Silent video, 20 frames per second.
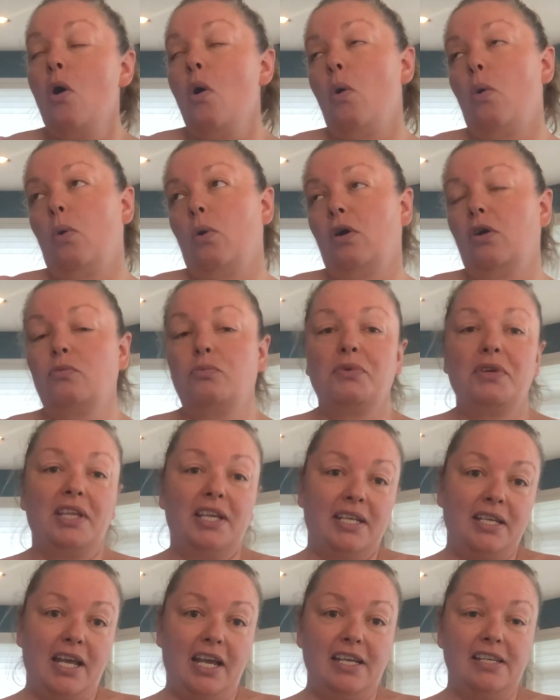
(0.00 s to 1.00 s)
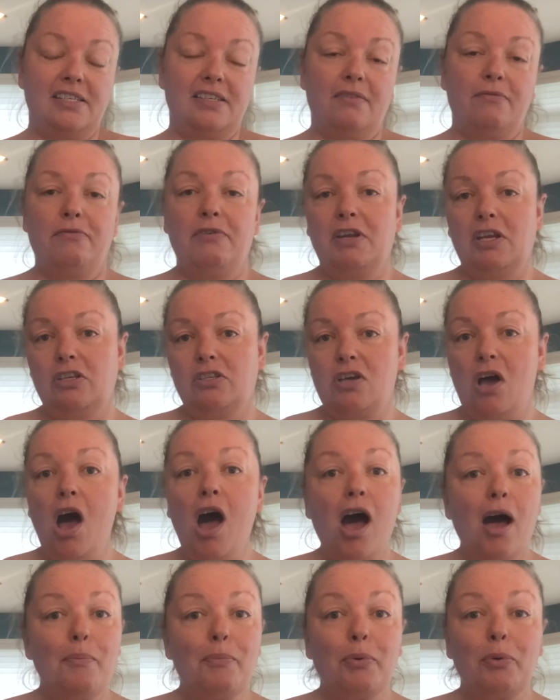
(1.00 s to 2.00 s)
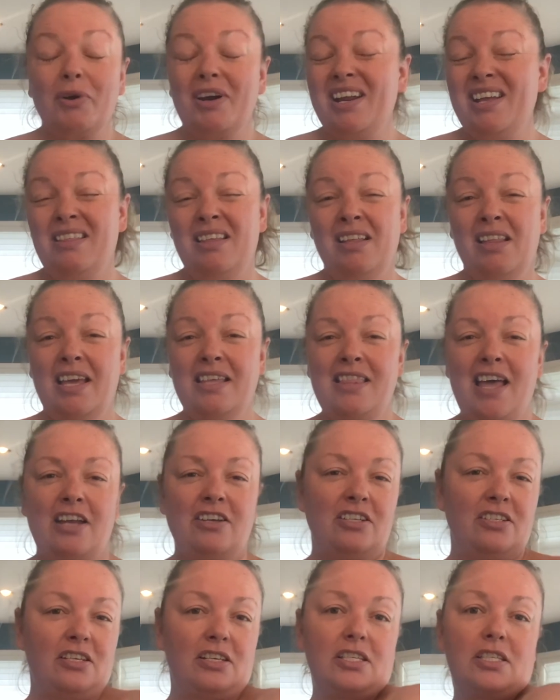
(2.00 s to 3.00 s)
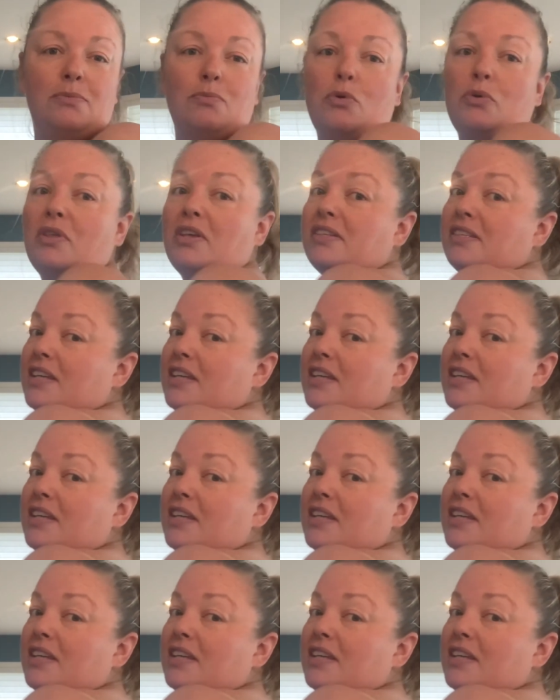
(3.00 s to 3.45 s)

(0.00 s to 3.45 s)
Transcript: or a really nice fitted top or anything like that just to smooth us